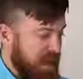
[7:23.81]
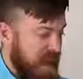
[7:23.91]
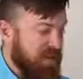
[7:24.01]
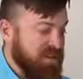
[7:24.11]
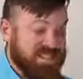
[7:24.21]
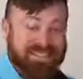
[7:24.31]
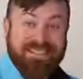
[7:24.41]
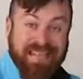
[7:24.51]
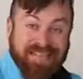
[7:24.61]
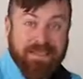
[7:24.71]
have it
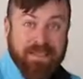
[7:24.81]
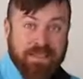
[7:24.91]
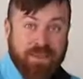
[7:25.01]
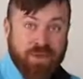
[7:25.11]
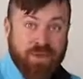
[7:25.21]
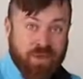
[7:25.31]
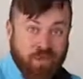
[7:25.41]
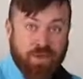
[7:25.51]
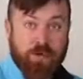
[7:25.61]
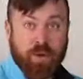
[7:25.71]
sent
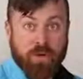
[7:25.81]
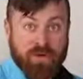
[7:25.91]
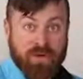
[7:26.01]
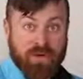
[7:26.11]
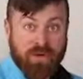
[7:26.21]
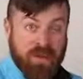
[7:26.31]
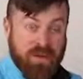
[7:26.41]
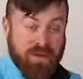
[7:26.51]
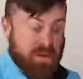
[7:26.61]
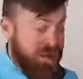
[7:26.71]
to the person
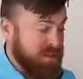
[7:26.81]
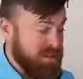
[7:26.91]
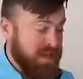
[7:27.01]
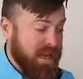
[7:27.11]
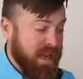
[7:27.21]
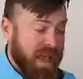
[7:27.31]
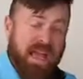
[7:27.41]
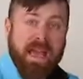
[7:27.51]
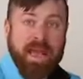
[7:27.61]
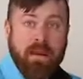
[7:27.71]
and say,
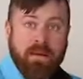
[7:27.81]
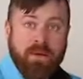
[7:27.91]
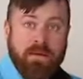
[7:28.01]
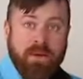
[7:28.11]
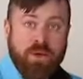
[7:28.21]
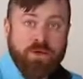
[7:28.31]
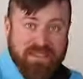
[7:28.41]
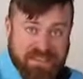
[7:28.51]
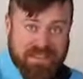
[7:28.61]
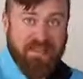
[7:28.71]
hey, you
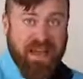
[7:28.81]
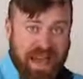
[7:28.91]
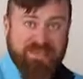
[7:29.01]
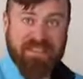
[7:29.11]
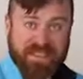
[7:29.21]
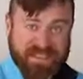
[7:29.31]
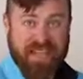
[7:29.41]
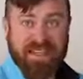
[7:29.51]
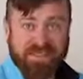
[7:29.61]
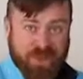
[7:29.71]
still haven't
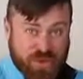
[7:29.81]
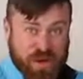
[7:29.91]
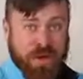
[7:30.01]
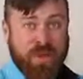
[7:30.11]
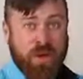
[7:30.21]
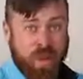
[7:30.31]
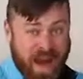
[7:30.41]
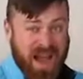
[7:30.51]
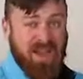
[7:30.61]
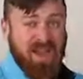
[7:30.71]
attended the training.
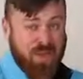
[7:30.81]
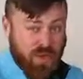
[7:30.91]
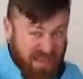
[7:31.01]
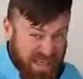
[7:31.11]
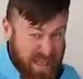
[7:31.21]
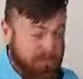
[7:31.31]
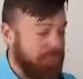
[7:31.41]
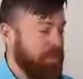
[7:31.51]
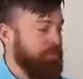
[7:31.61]
Why did you leave?